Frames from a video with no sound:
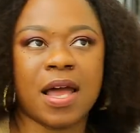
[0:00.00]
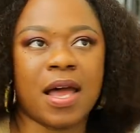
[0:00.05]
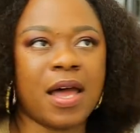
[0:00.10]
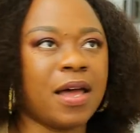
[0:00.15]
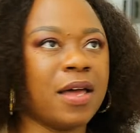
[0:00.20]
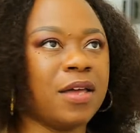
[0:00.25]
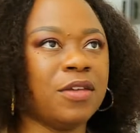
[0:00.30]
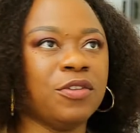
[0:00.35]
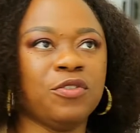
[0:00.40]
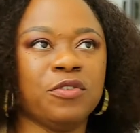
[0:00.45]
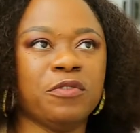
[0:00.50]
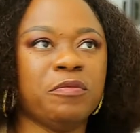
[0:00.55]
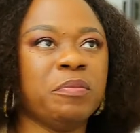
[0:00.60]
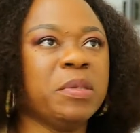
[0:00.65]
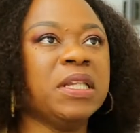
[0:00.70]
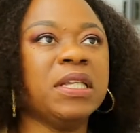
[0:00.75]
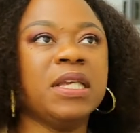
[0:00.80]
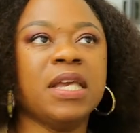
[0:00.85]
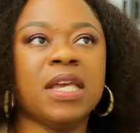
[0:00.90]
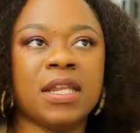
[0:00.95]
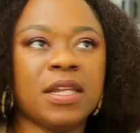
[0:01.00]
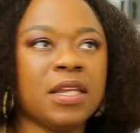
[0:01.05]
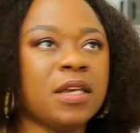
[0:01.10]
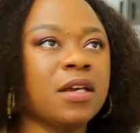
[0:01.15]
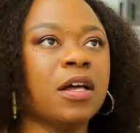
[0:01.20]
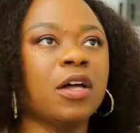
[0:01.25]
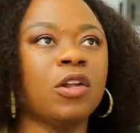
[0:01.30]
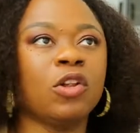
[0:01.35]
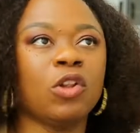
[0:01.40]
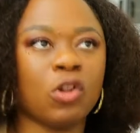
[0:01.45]
and you've been
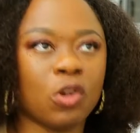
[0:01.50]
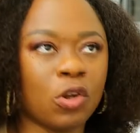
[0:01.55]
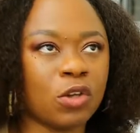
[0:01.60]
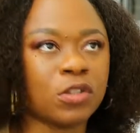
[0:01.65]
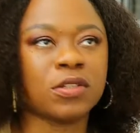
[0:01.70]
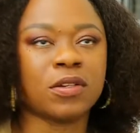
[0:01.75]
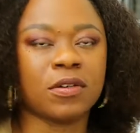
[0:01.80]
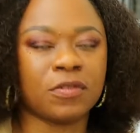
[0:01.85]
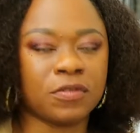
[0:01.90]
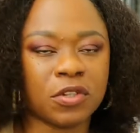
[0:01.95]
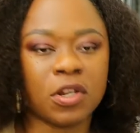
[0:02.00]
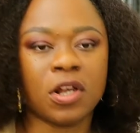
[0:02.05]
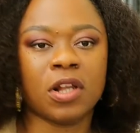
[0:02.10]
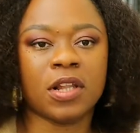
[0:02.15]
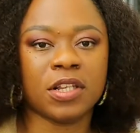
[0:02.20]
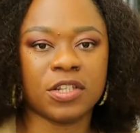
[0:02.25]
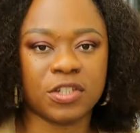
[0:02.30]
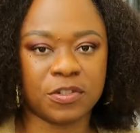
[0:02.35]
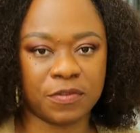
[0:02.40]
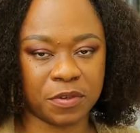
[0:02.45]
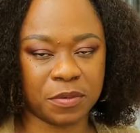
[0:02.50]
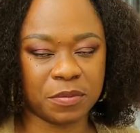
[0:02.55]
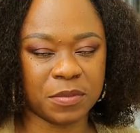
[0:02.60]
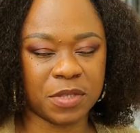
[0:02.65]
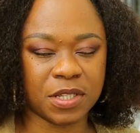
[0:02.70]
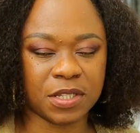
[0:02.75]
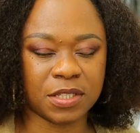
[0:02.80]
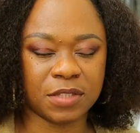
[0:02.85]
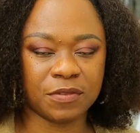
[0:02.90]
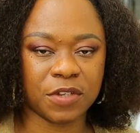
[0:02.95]
gaining a lot of knowledge from these